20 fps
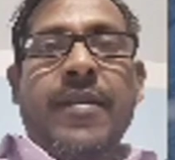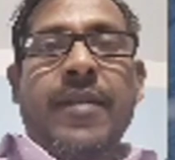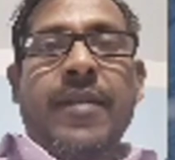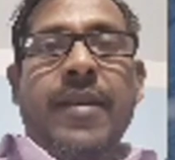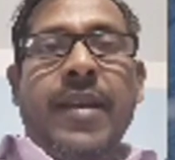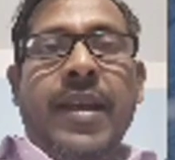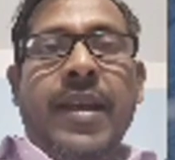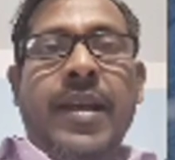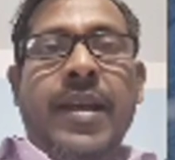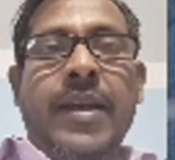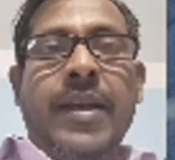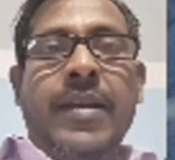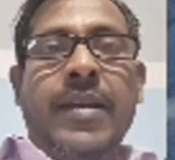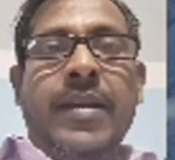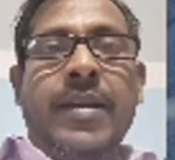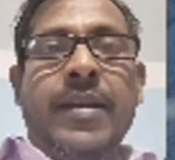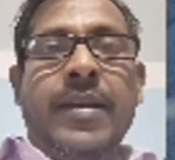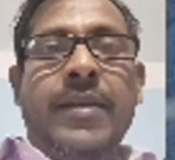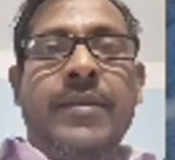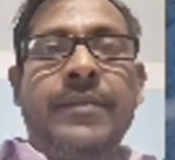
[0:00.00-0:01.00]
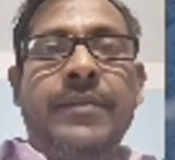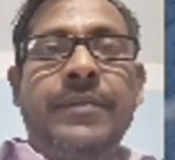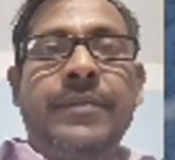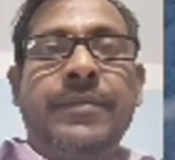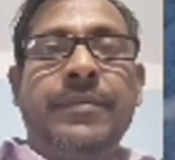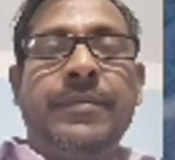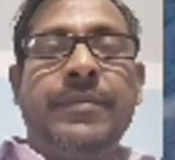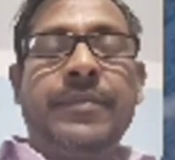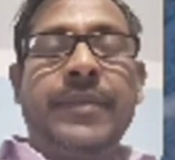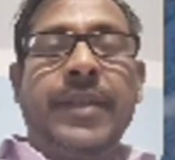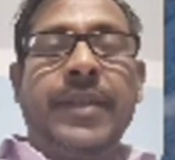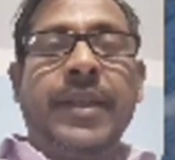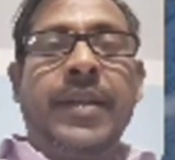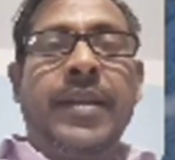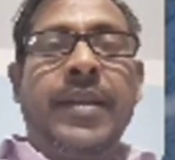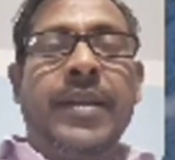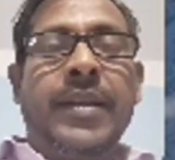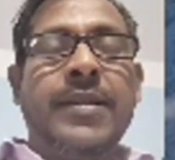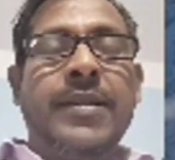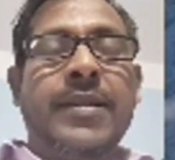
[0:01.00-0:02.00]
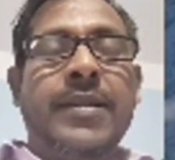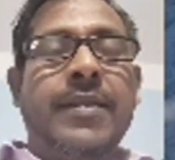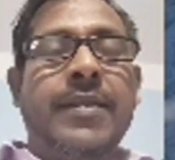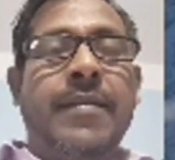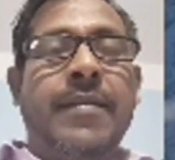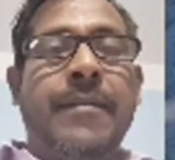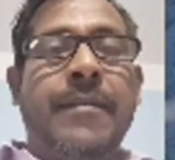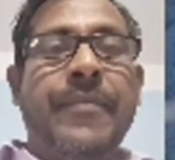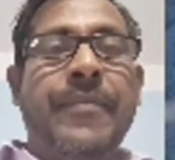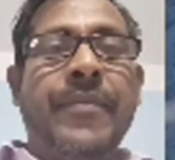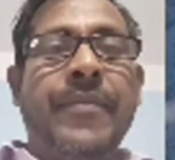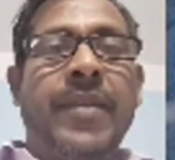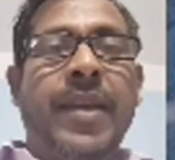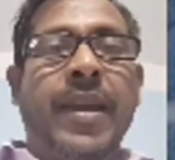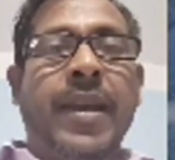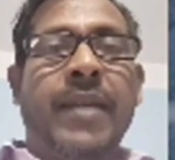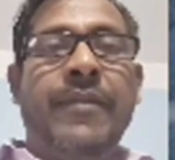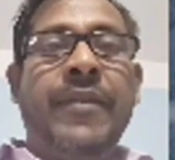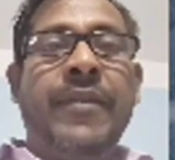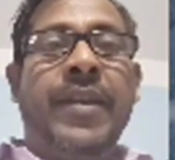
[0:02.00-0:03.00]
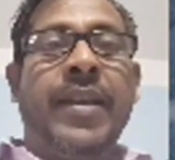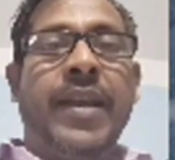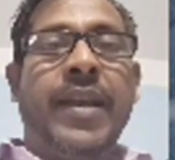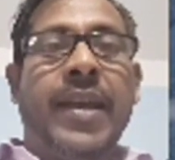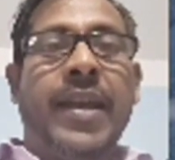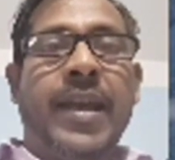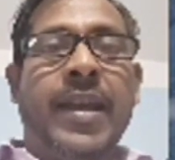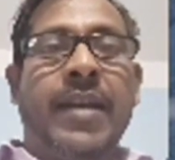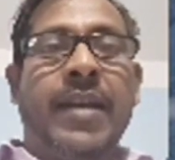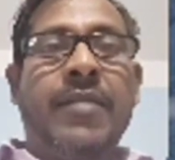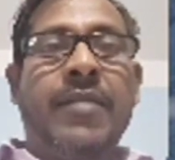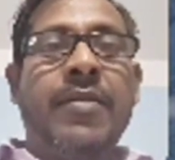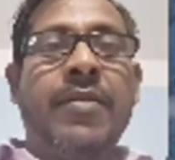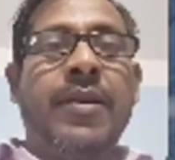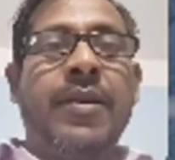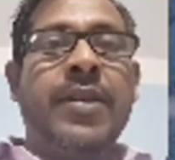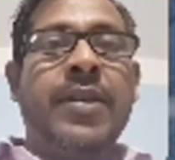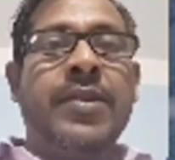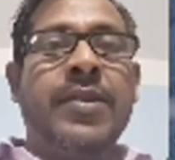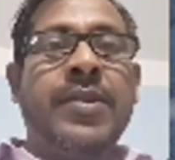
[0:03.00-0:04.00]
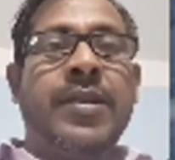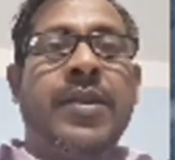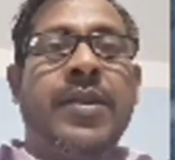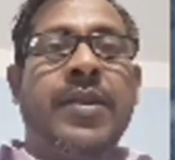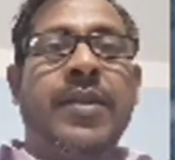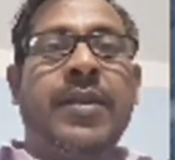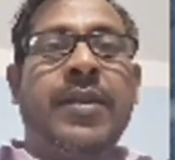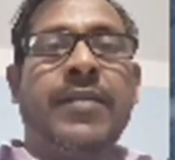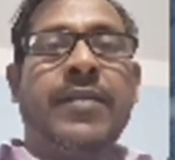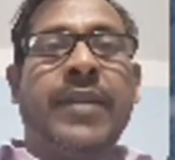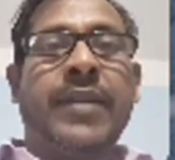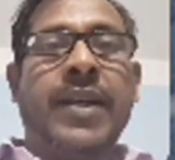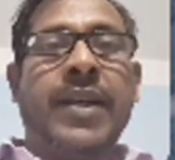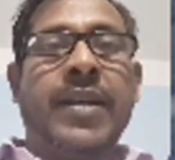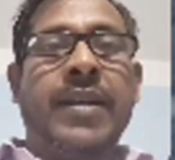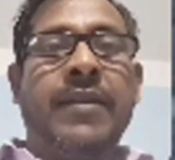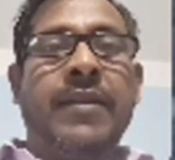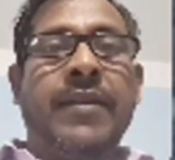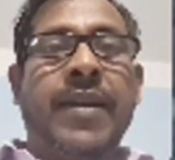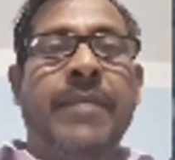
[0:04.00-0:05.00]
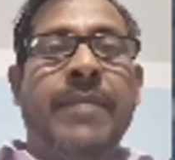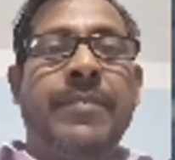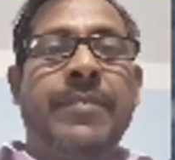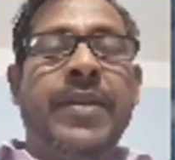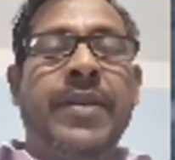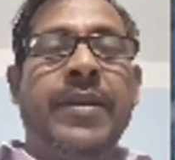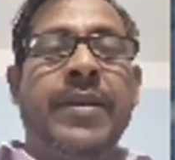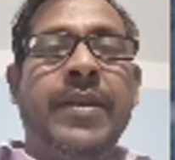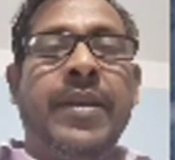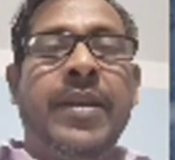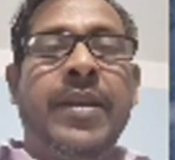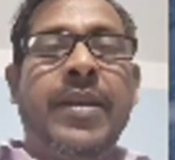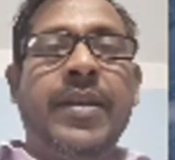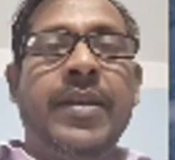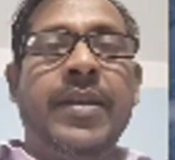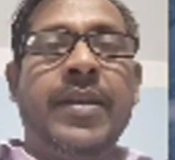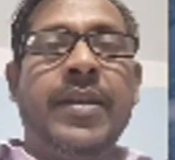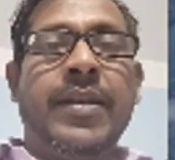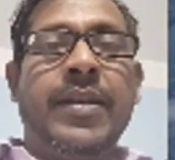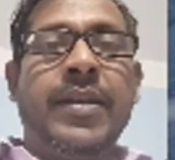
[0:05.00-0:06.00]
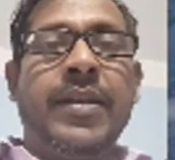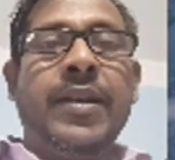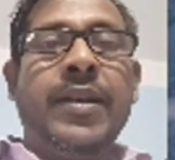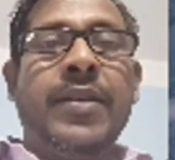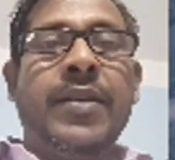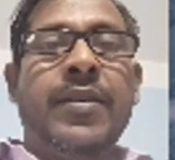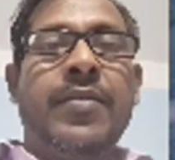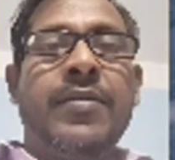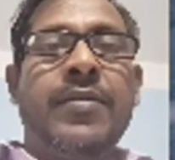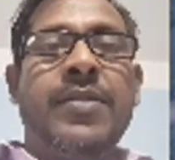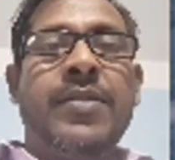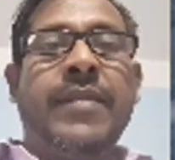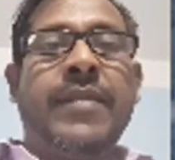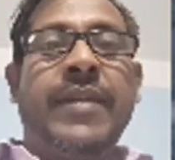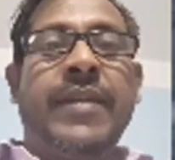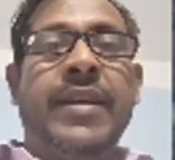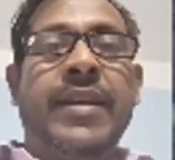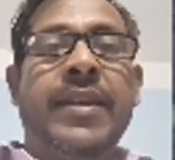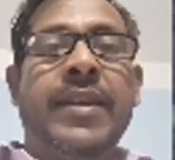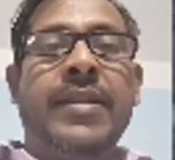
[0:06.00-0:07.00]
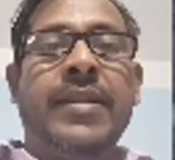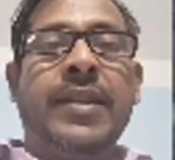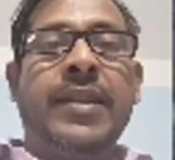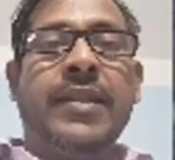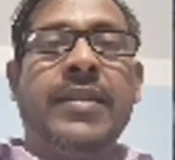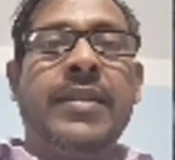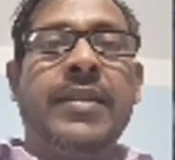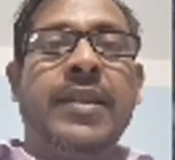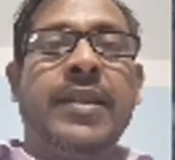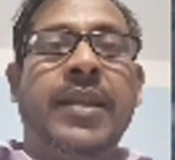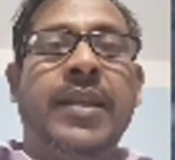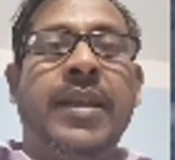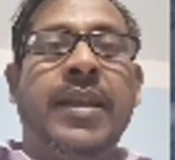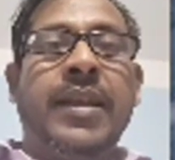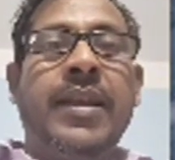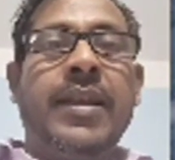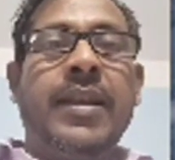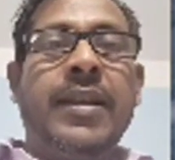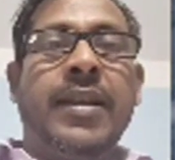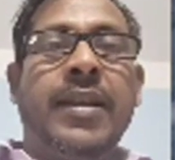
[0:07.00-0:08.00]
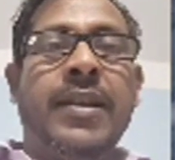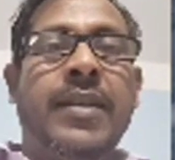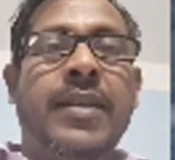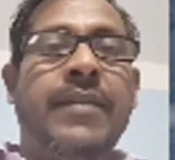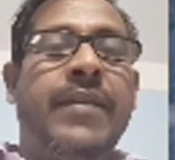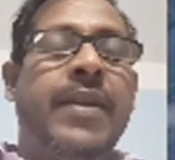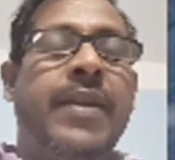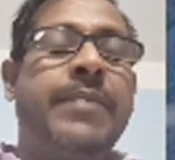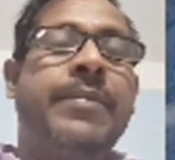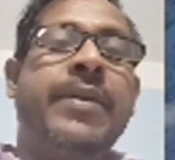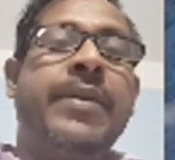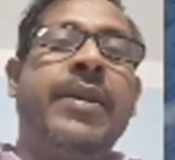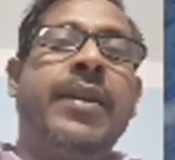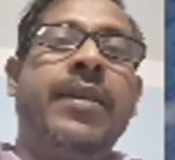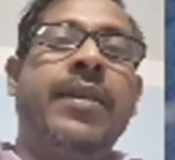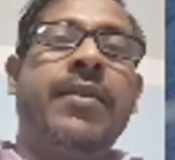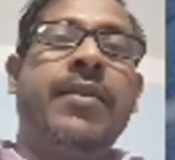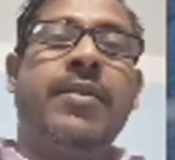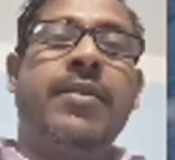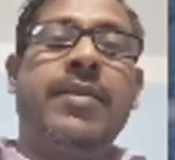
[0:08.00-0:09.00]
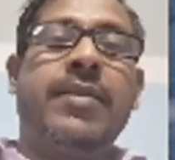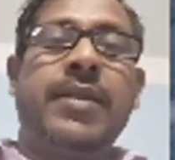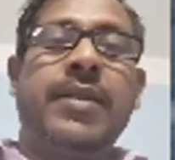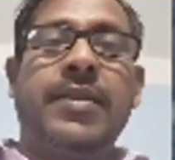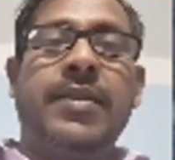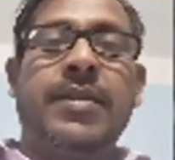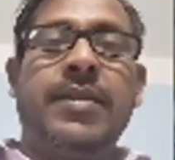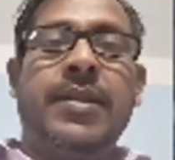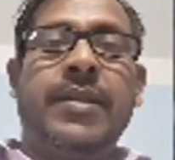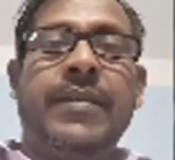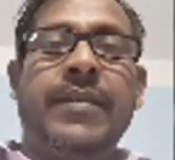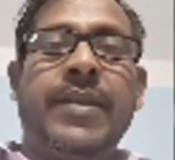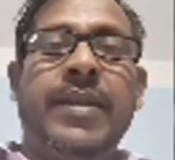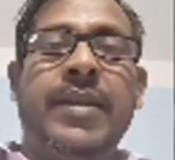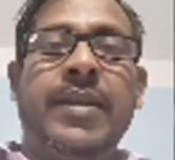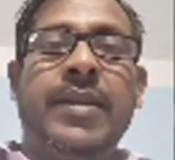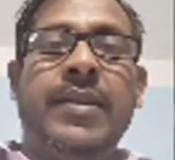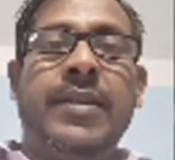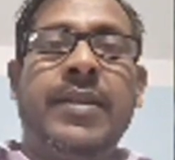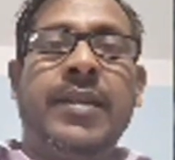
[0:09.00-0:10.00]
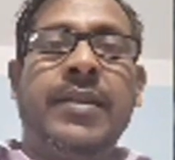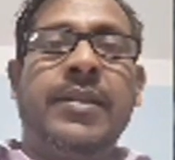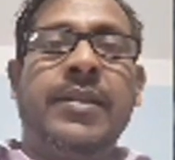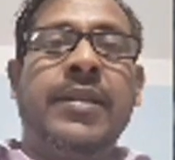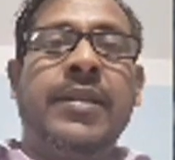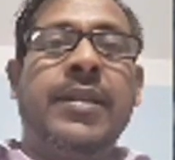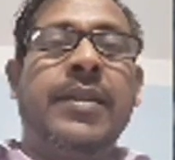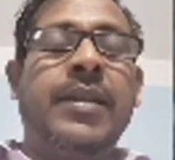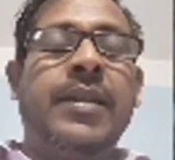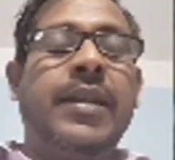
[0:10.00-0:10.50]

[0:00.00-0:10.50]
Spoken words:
and it is having a coordination of 35 degree to 76 degree, 35 degree north and 76 degree